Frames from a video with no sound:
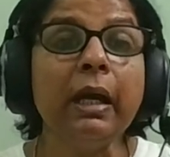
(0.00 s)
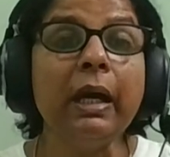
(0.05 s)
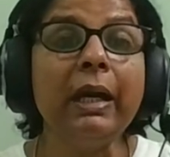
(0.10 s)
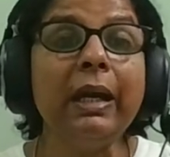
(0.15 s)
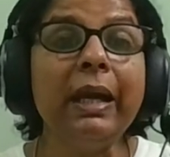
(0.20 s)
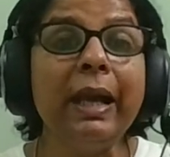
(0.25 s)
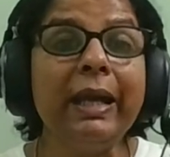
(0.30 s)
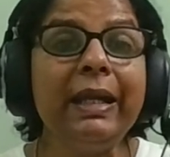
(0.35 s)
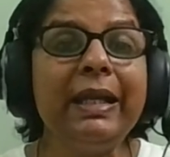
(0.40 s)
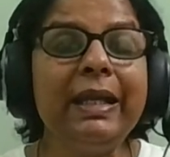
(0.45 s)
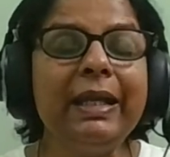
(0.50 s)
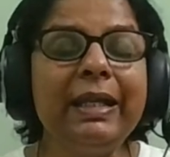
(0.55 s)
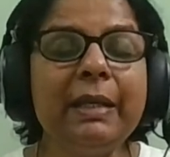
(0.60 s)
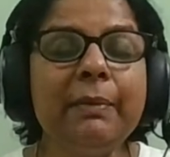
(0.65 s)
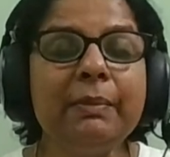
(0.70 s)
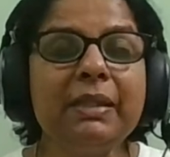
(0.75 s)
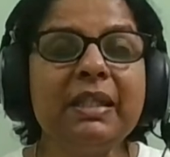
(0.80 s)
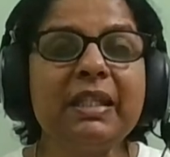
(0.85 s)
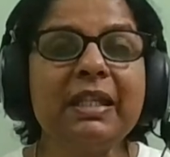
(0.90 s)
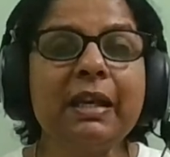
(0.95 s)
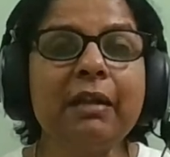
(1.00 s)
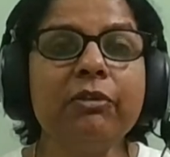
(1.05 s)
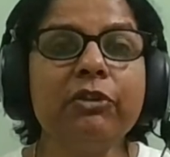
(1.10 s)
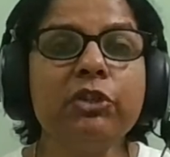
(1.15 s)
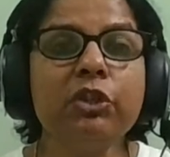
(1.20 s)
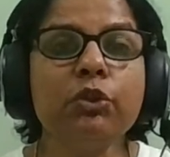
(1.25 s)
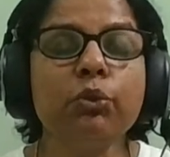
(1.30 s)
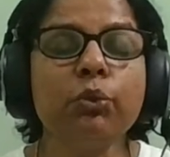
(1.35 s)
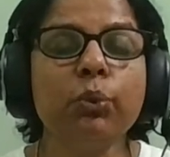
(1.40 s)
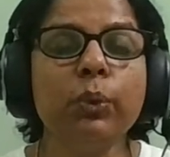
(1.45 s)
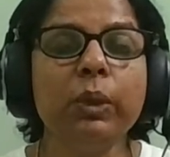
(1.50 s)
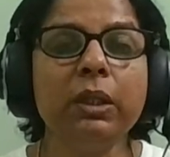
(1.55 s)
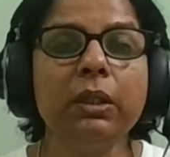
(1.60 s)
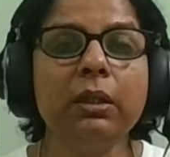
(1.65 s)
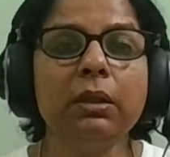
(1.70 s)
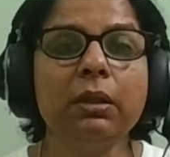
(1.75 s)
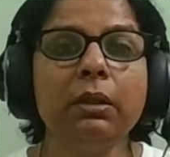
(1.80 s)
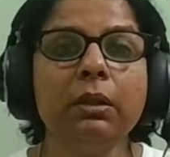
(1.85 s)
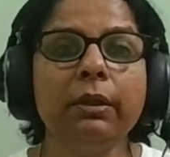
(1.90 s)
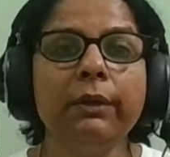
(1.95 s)
aligning themselves with
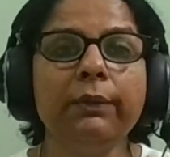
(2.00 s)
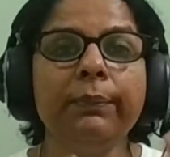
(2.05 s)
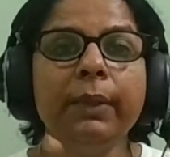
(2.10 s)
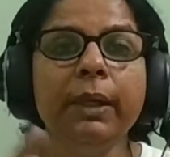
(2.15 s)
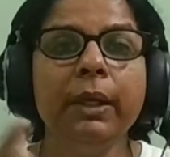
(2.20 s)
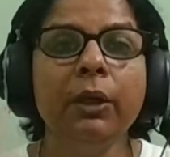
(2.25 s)
the